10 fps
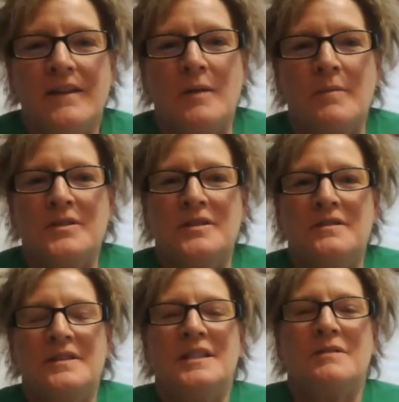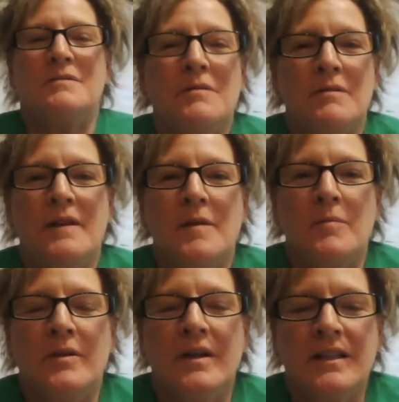the opportunity to reread the
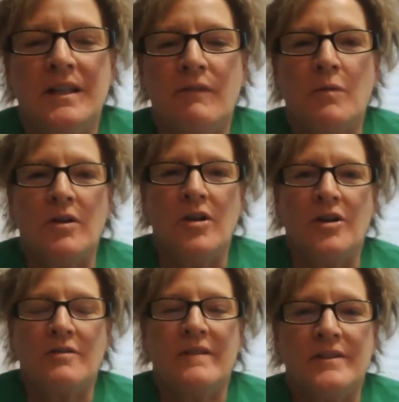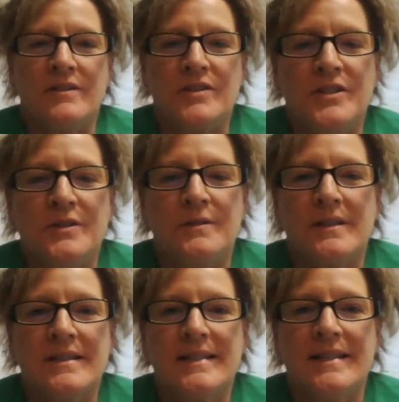book, Never Work Harder Than Your
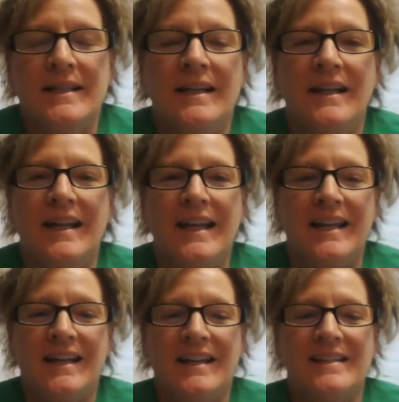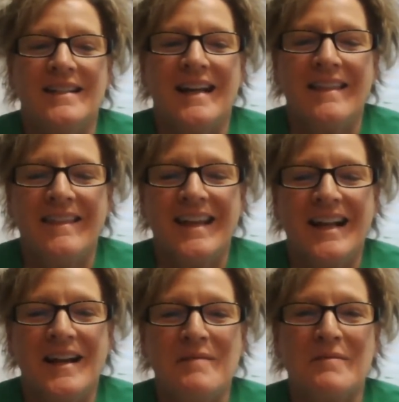Students. And I think
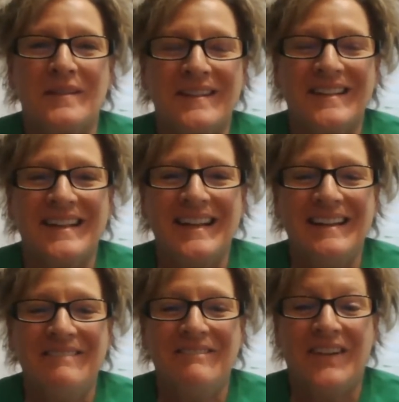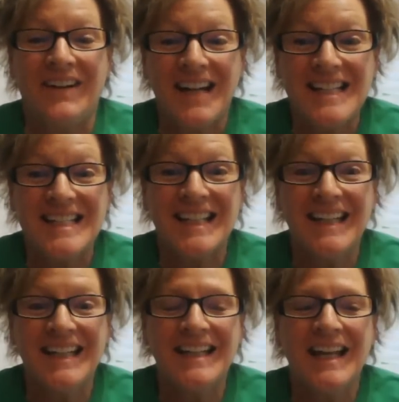I'm really
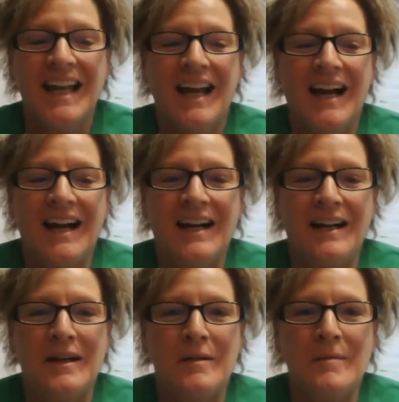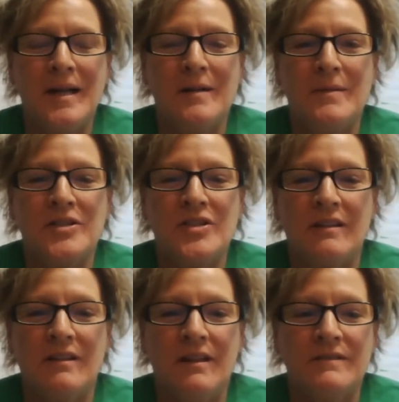finding how much I
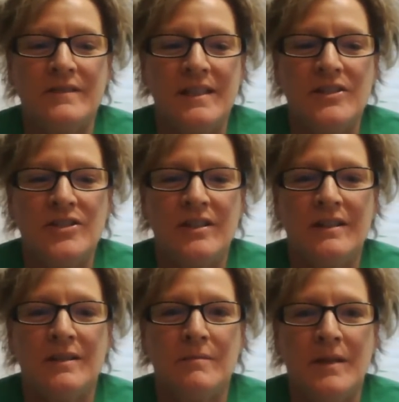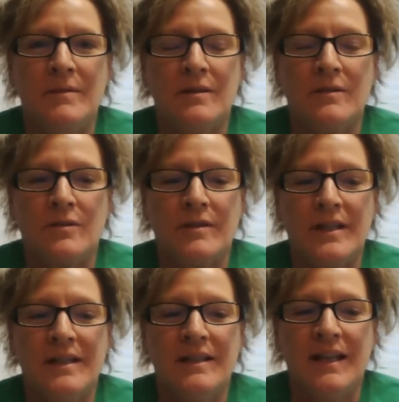love teaching and maybe
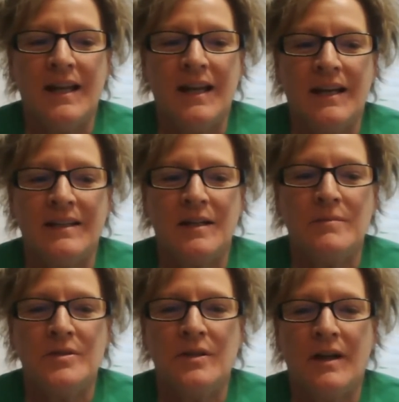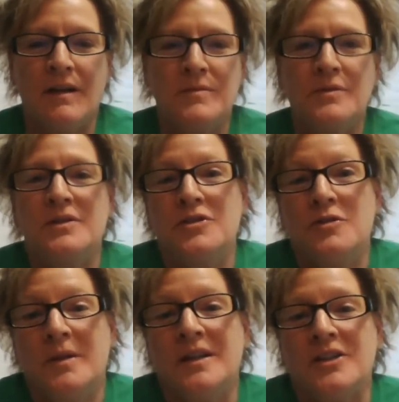learning, and I'm doing too
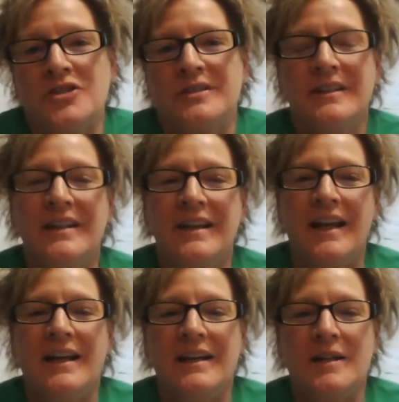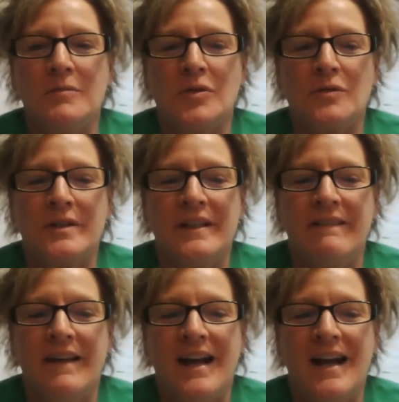much. and I'm learning
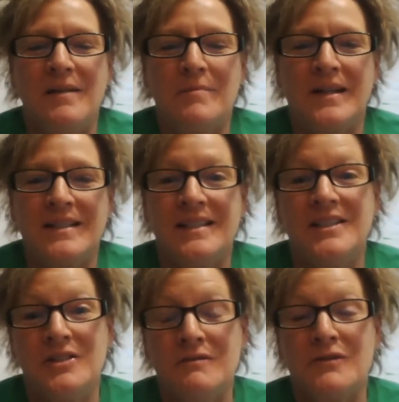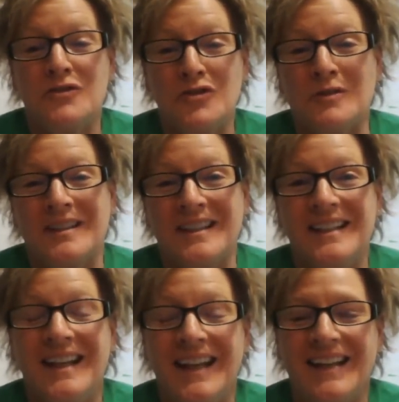that by teaching virtually.
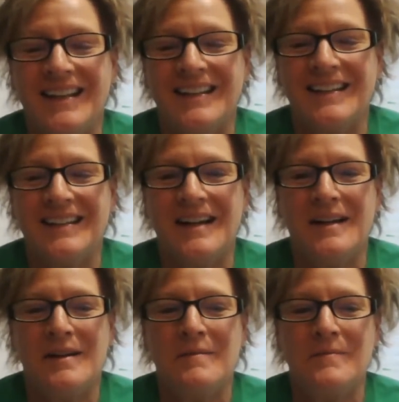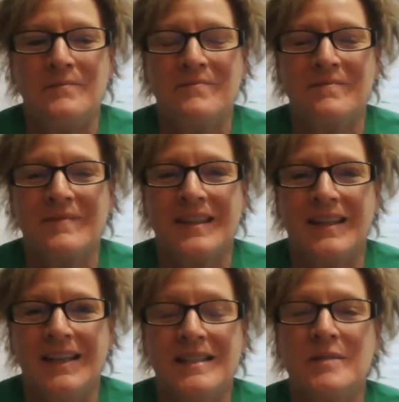And
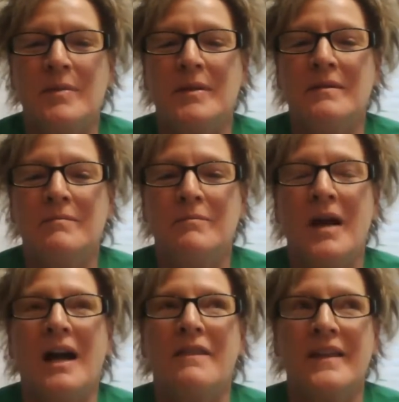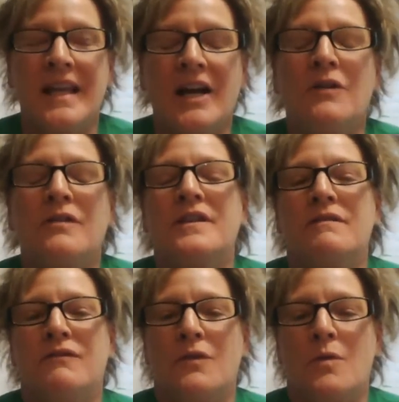it's been, I think,
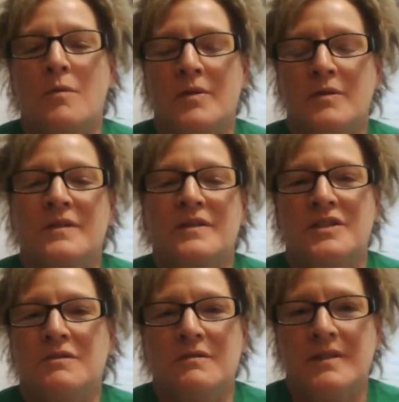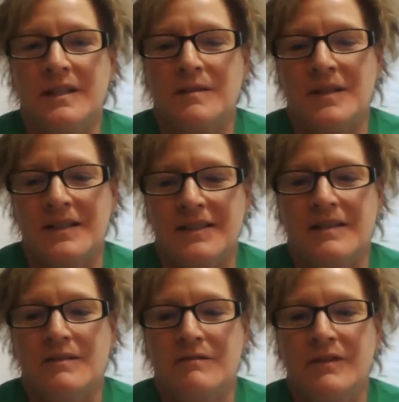healthy for both the student and
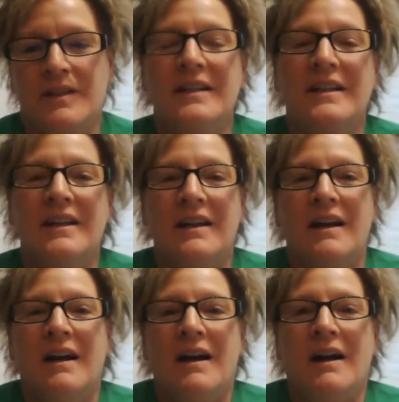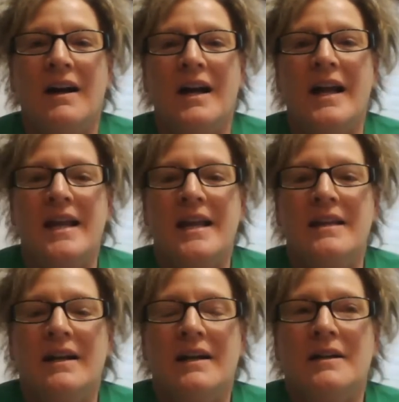myself.
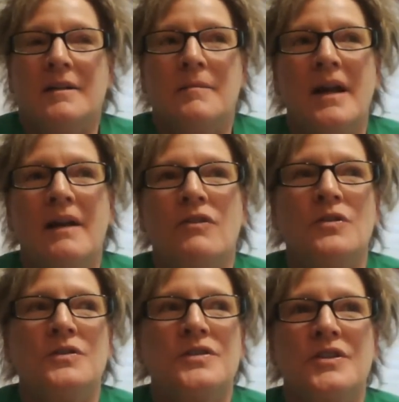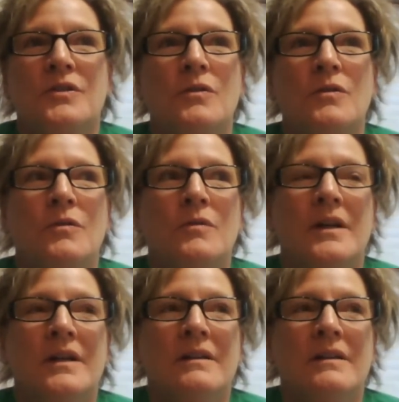I have also